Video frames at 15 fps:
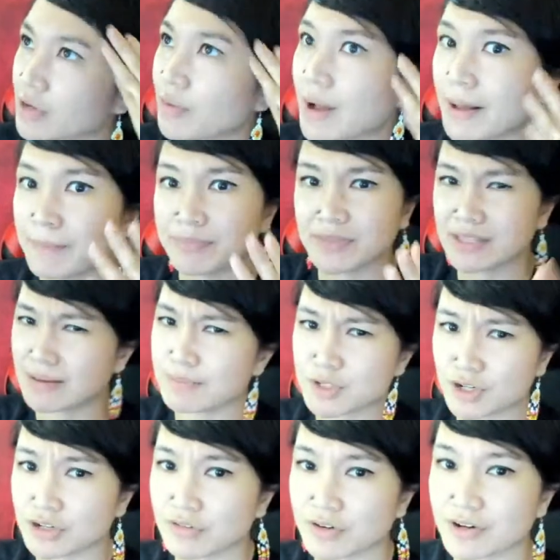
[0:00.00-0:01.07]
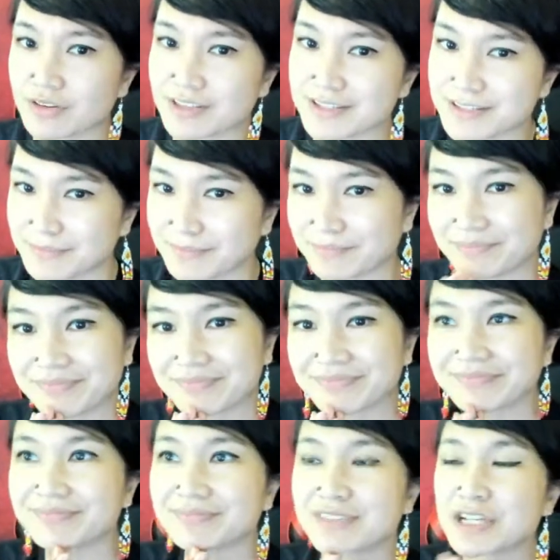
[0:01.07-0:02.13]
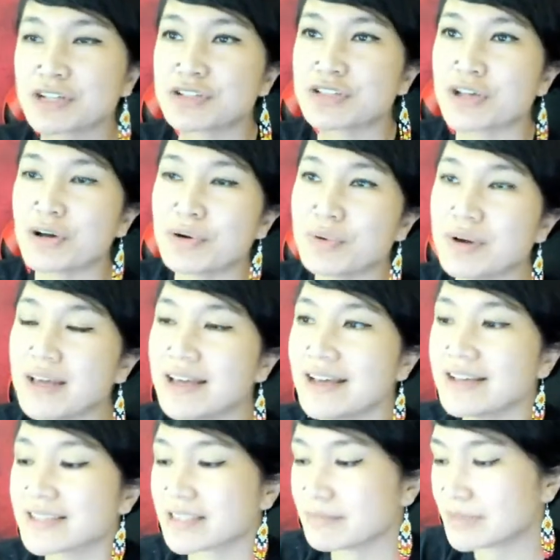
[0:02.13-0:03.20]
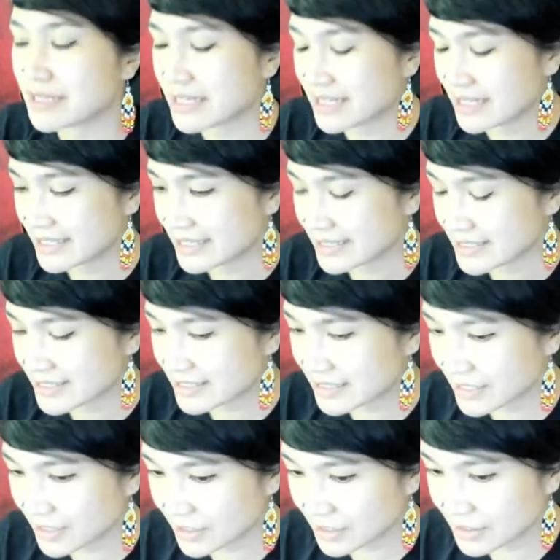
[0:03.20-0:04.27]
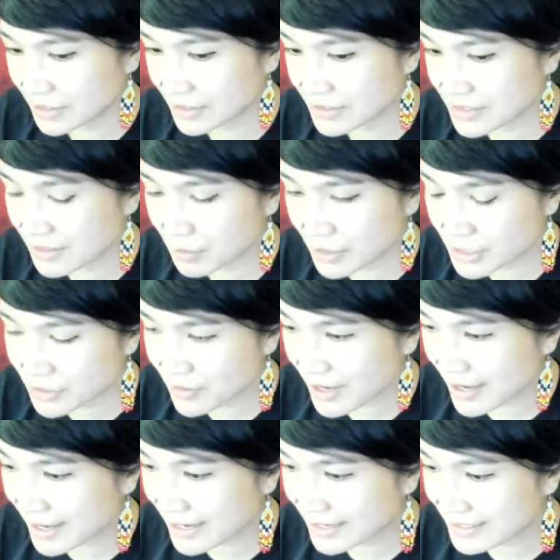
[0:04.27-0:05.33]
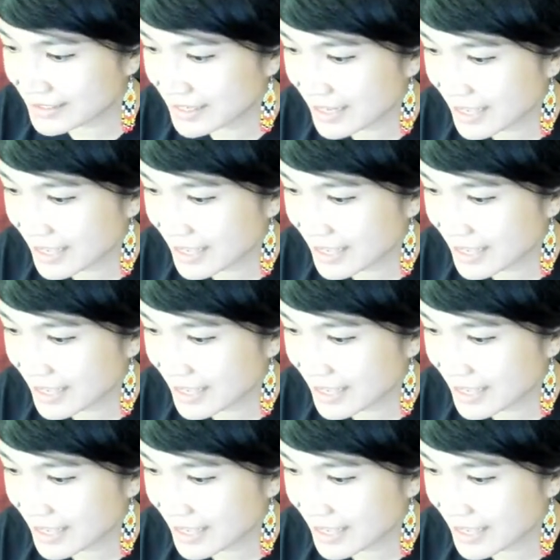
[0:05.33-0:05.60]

I'm sure you've heard this. So somebody is sitting on a subway train